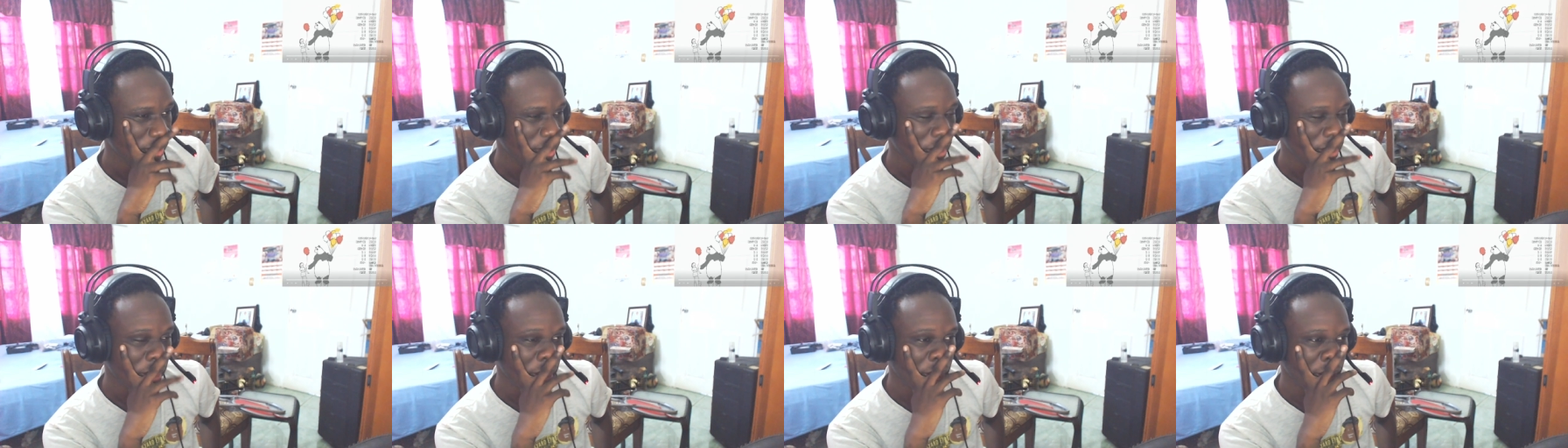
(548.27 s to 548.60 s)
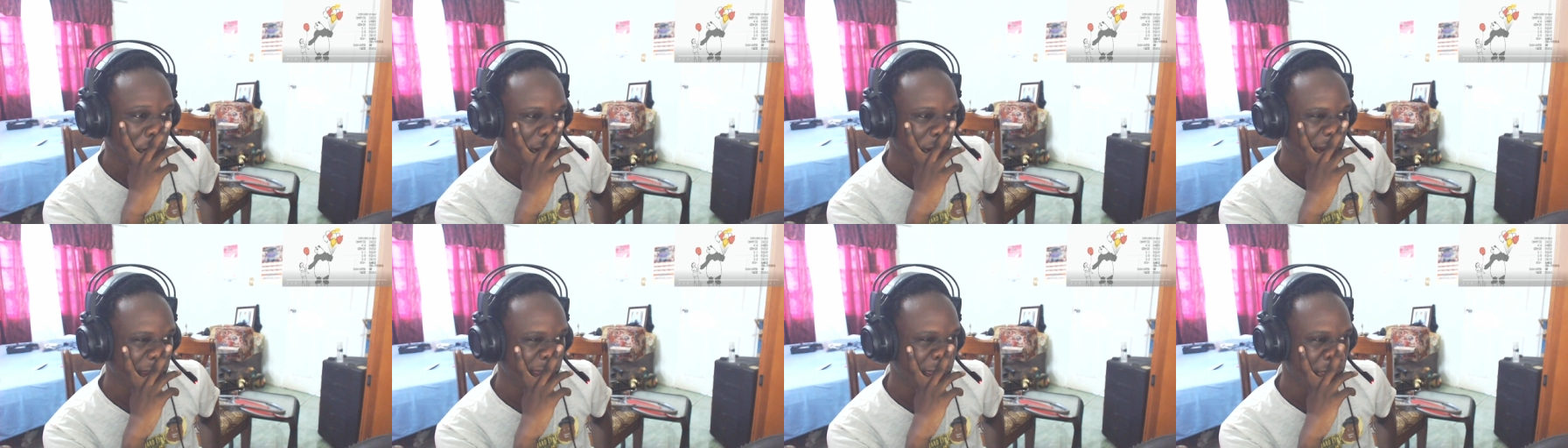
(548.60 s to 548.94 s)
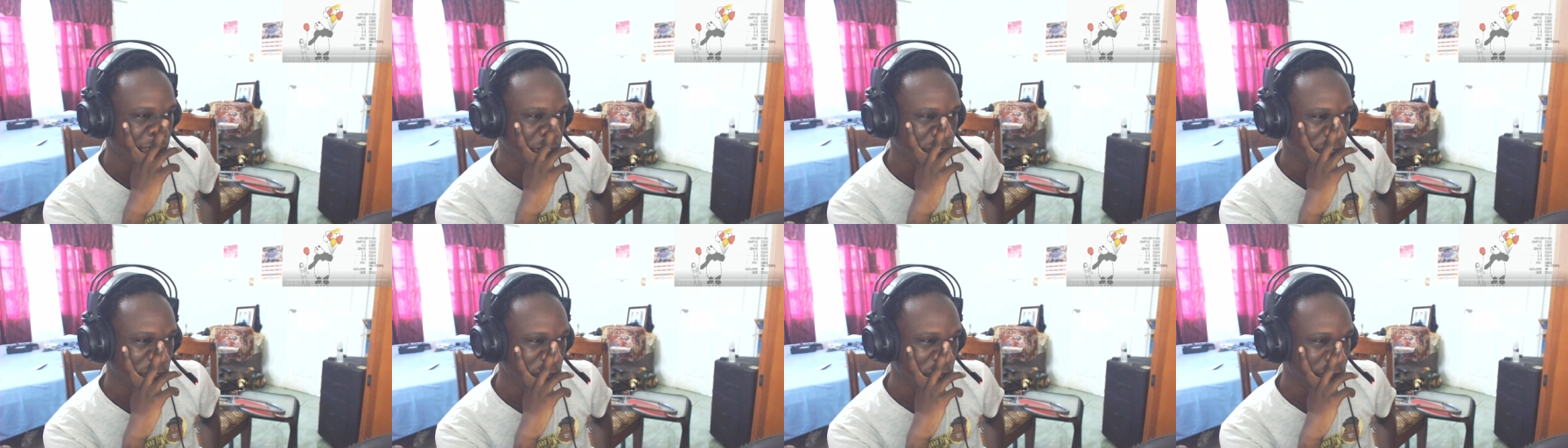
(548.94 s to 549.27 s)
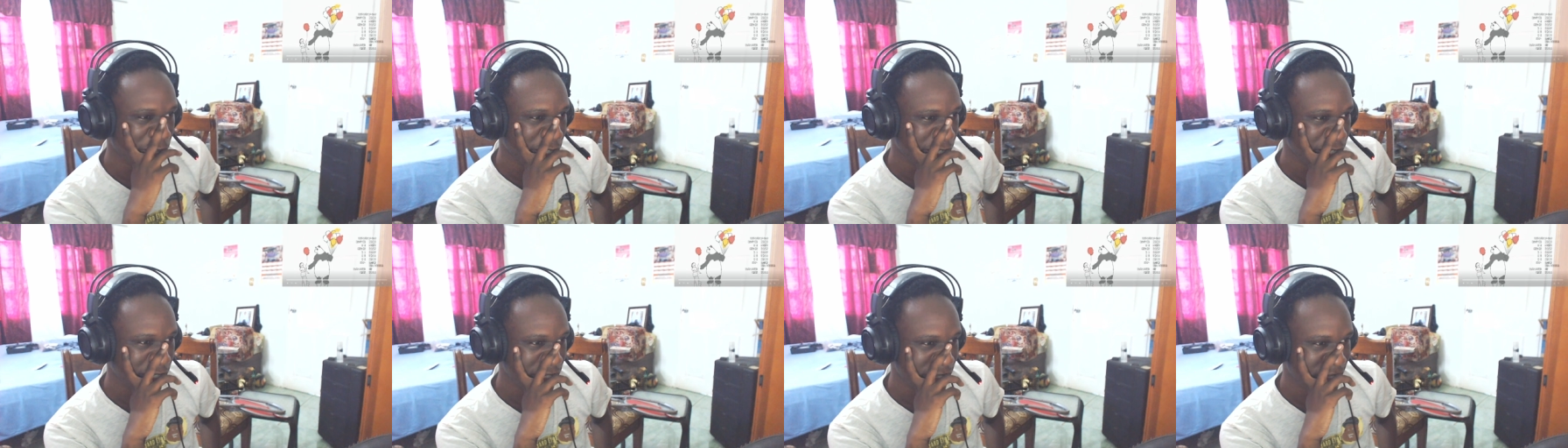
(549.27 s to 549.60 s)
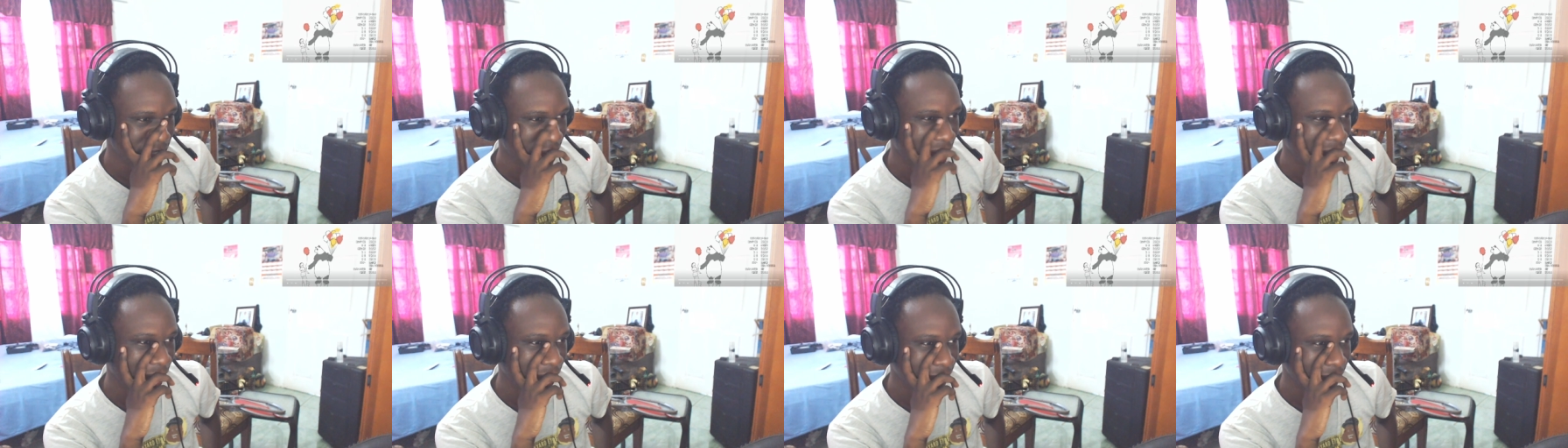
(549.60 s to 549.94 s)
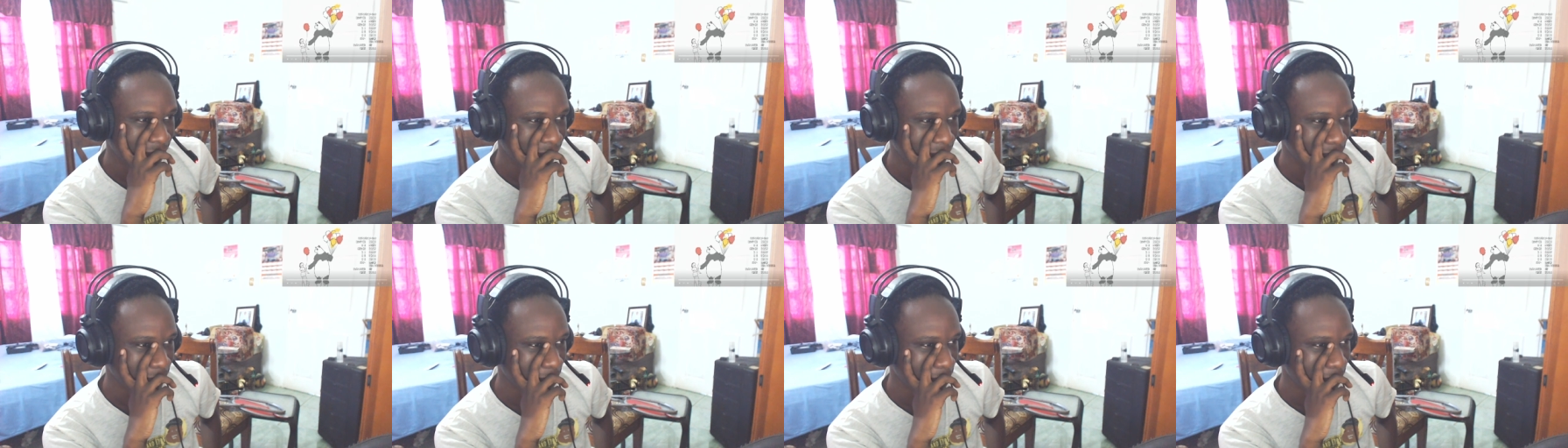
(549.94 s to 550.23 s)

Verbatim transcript: uh, and how he's acting.